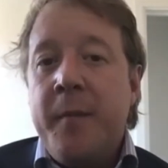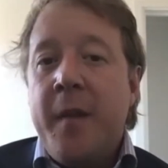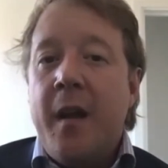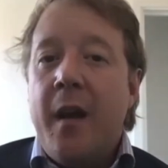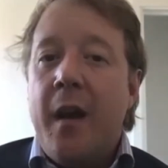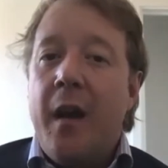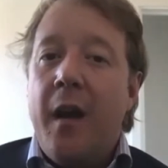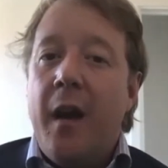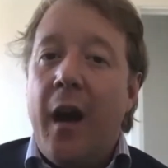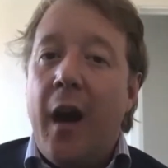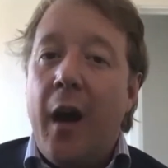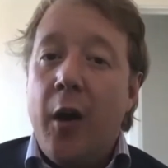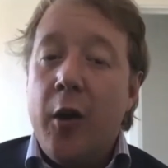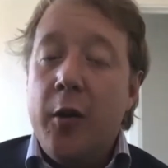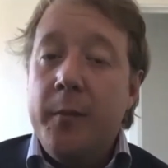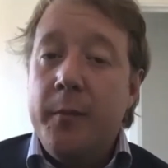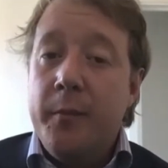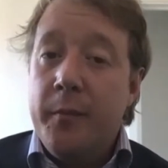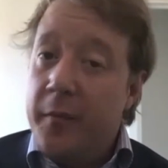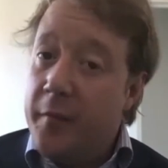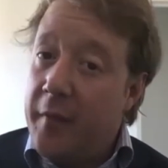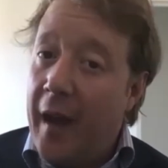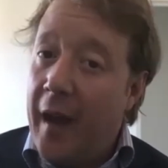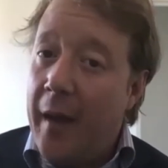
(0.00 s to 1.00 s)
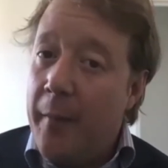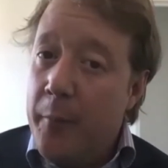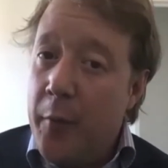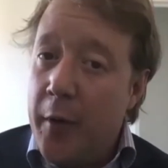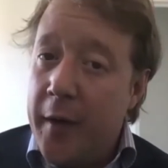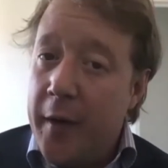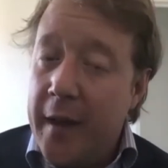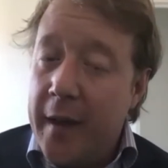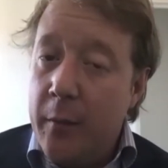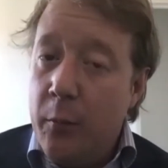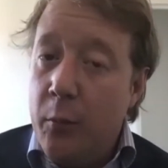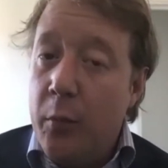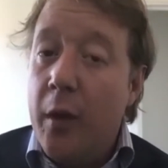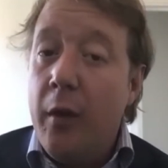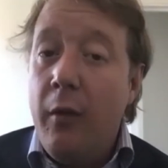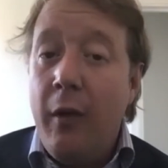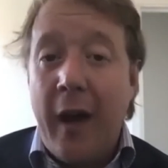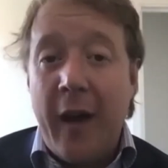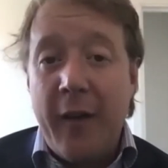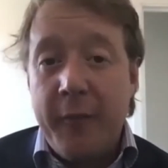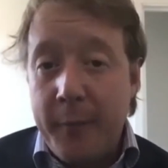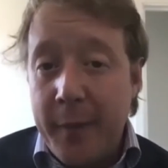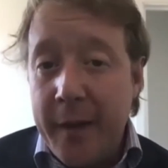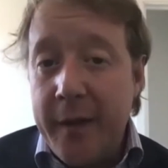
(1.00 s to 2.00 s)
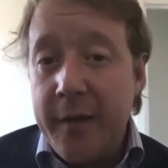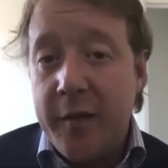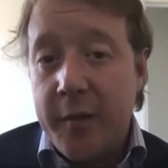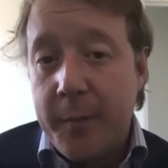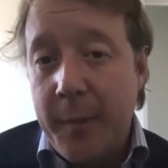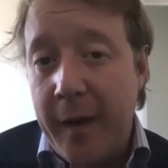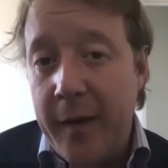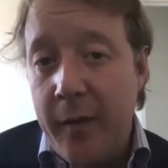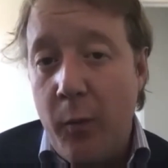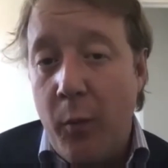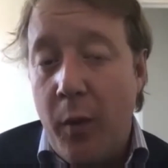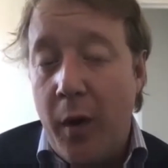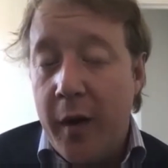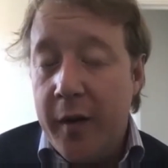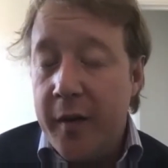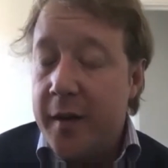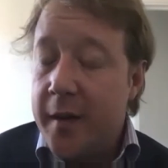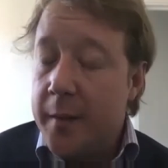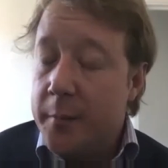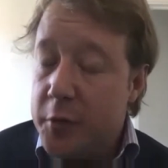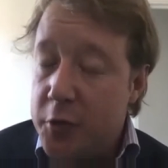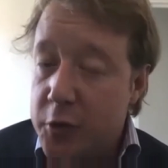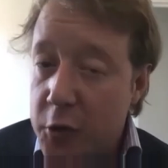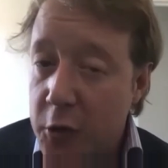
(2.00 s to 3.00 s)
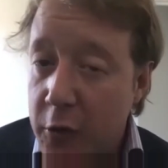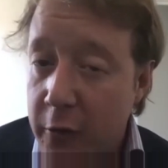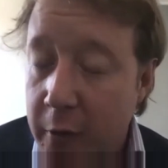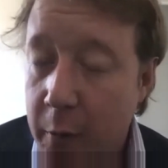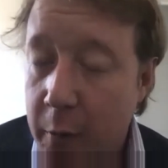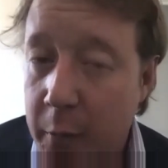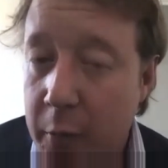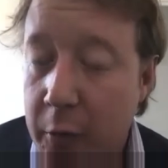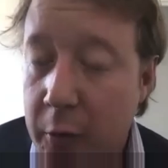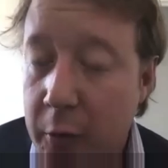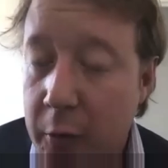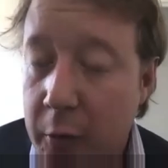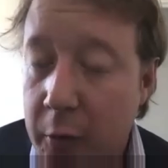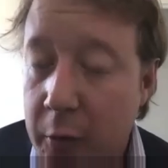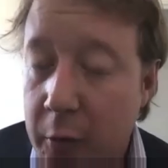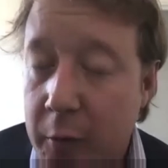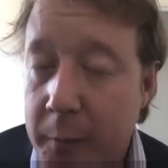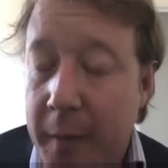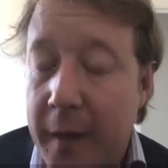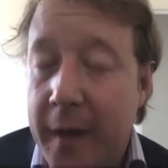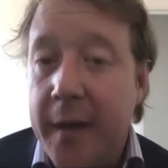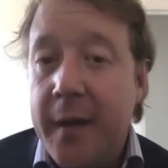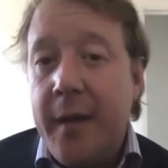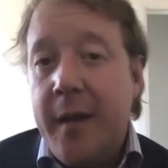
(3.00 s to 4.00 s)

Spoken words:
I hope that money will have been spent wisely. I'm sure it will be.